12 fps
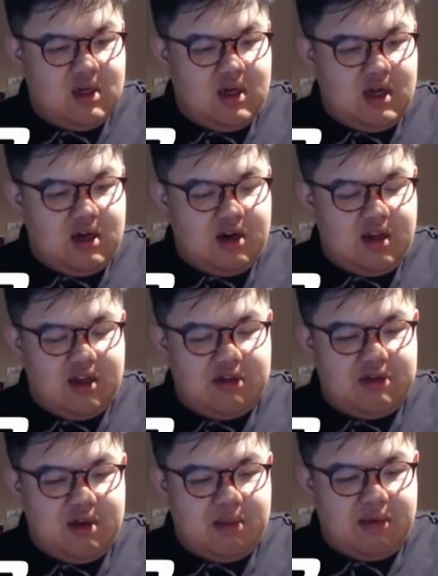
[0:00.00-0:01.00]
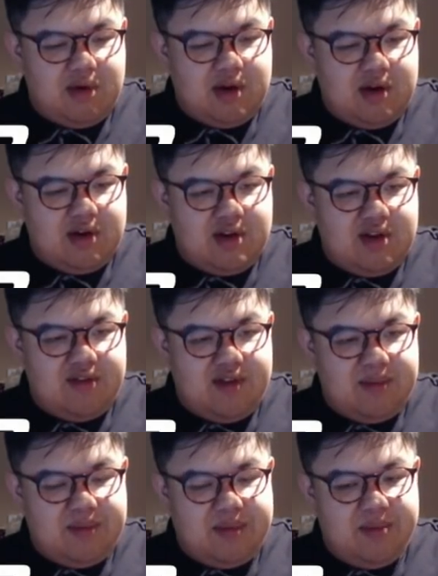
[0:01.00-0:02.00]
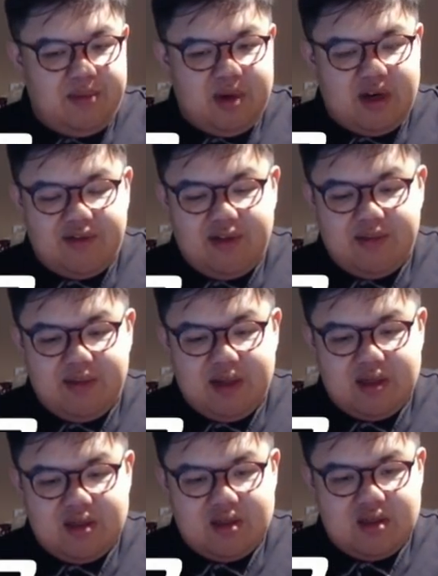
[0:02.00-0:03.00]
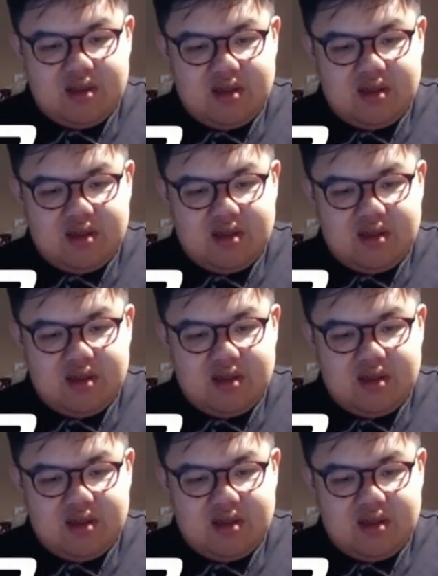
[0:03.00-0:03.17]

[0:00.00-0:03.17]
I don't get to dump one to flip when I flip this.